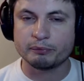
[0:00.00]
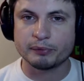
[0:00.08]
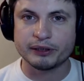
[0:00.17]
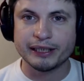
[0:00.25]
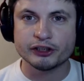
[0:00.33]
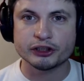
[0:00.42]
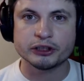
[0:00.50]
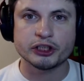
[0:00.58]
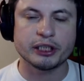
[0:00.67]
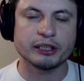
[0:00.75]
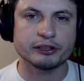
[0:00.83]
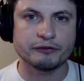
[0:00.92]
and potentially
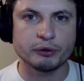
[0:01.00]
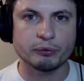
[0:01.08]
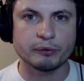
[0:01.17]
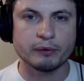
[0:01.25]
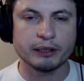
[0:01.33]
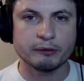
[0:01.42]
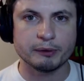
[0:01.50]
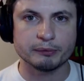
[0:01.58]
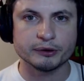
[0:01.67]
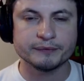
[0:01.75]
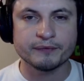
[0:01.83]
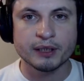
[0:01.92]
sharing this video with other
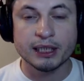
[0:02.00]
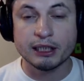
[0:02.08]
people.